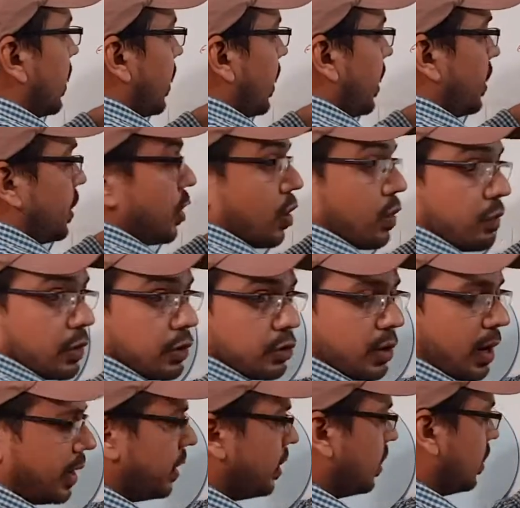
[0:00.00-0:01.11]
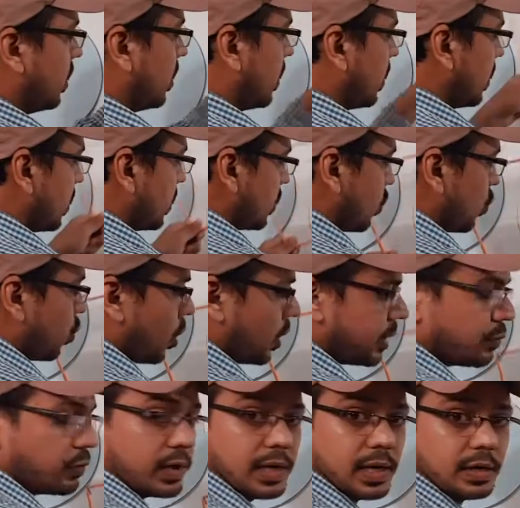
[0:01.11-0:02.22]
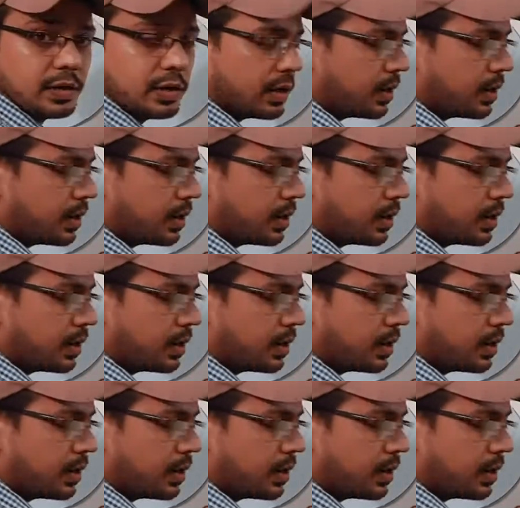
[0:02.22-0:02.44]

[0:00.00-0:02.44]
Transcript: the area of a triangle. So what we can